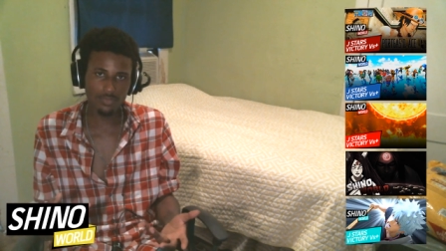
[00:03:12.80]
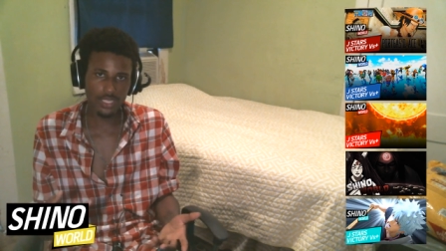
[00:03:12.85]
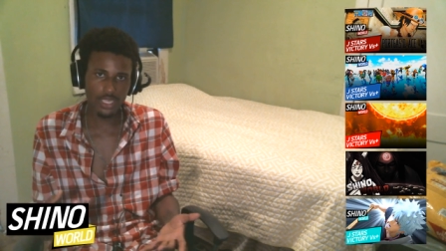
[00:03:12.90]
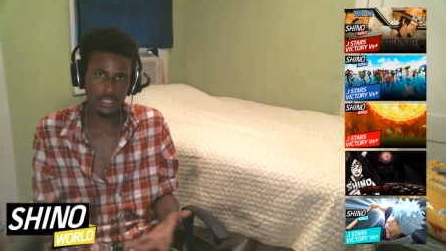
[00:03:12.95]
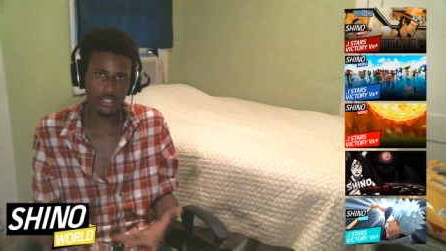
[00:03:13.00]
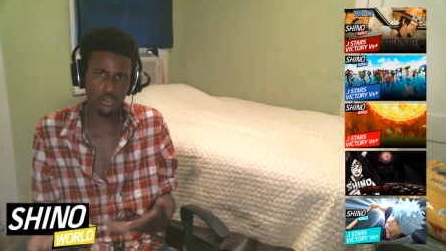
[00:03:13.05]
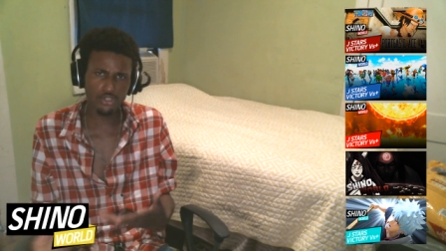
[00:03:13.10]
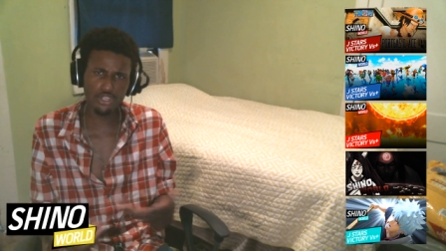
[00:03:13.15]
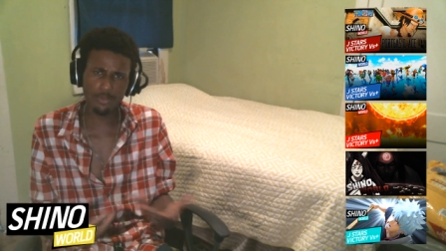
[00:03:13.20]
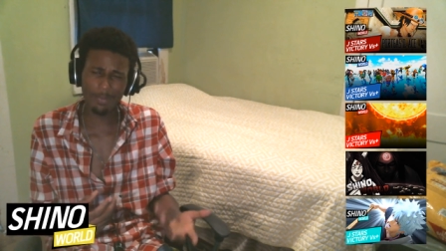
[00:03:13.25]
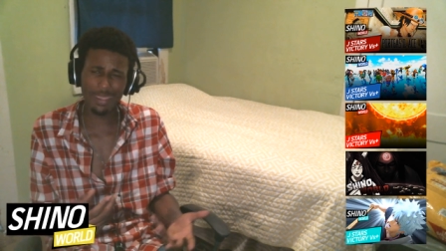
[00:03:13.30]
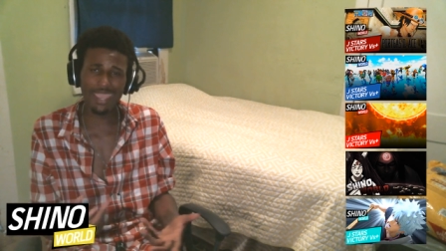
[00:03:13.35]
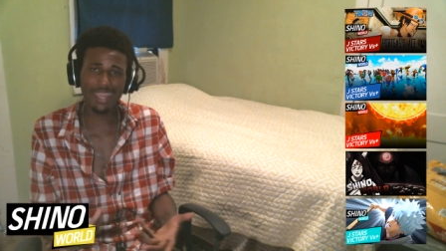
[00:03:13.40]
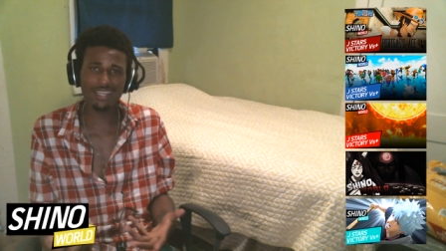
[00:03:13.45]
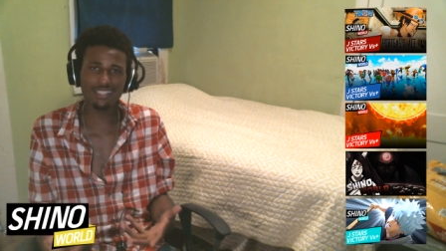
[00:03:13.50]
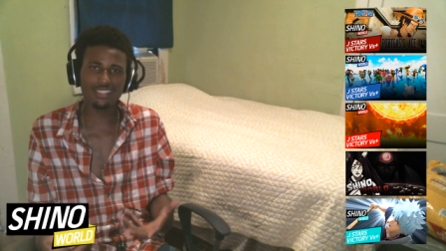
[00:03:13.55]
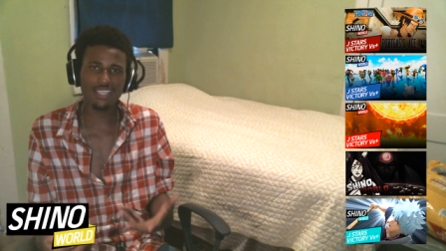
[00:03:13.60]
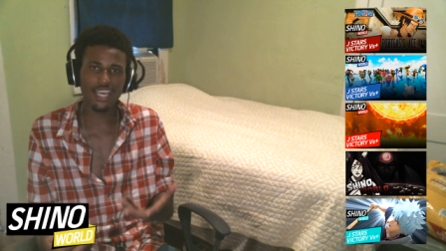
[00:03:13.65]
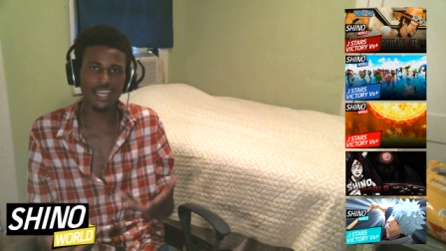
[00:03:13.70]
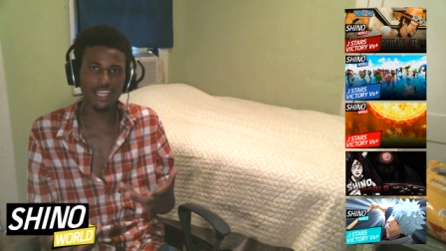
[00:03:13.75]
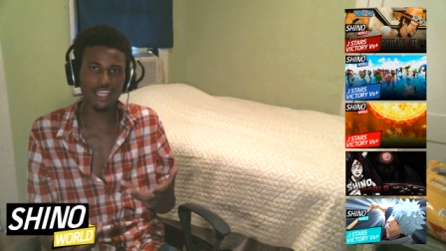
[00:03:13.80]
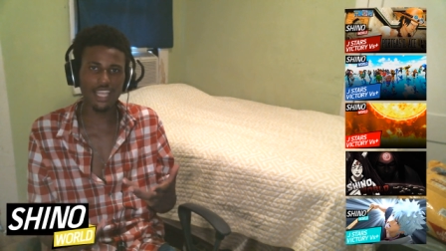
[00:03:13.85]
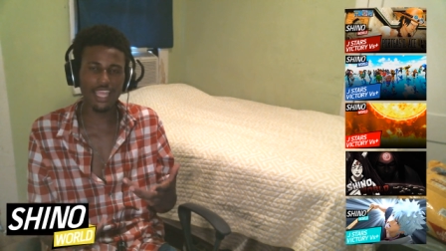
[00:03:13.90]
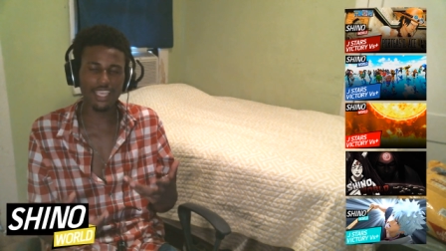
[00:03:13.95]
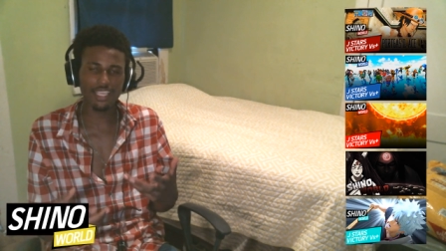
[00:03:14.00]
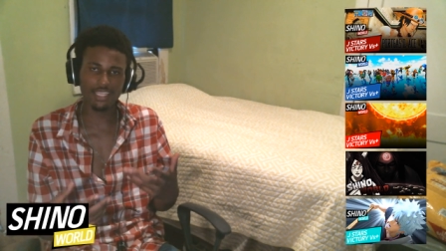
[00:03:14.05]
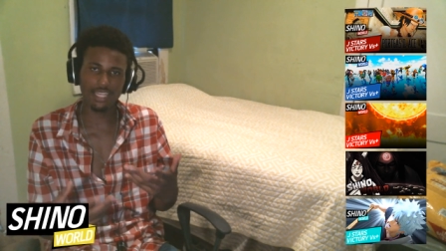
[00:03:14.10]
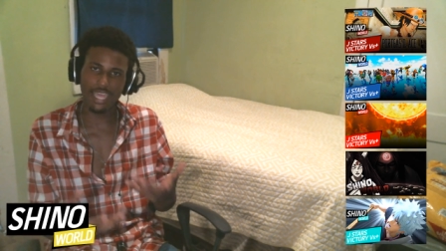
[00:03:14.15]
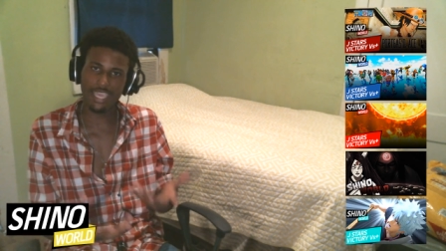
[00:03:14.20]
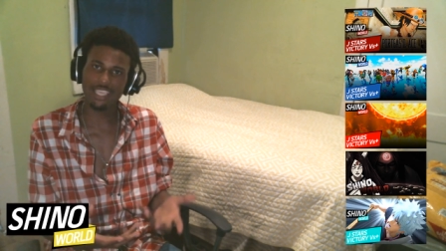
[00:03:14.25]
your demand is kind of like
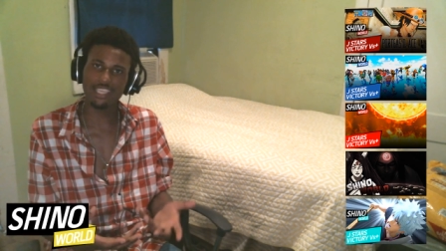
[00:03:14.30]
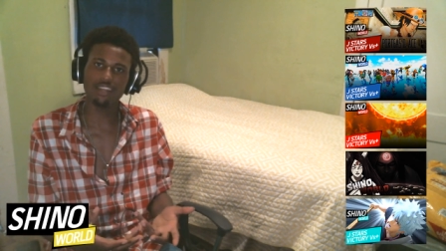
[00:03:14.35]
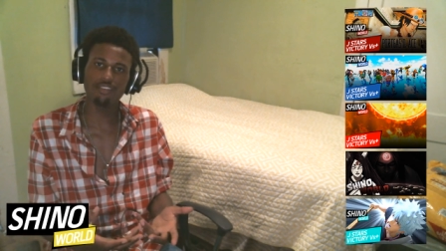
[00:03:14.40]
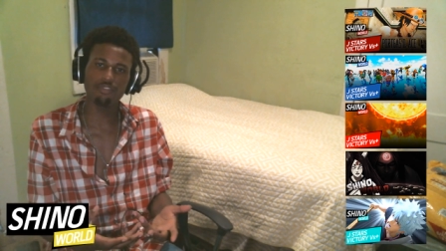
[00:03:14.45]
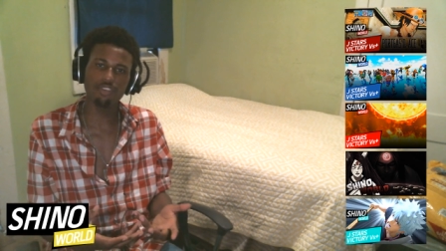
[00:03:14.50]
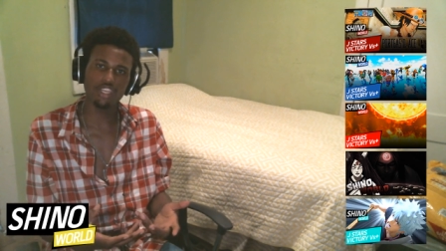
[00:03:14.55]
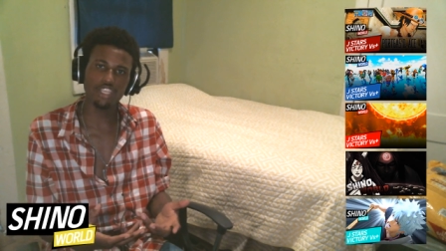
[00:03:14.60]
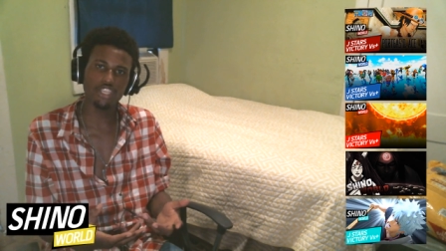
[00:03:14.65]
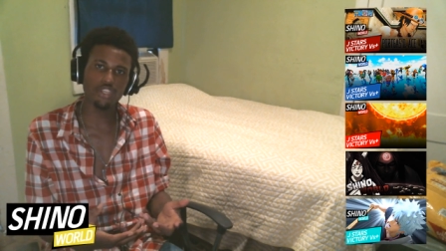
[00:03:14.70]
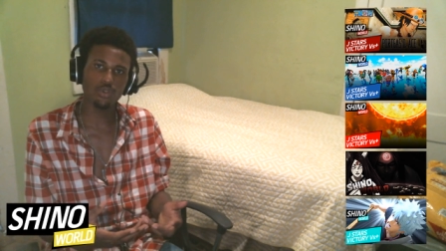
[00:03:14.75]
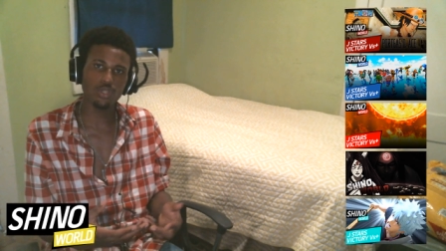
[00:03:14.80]
liking a video.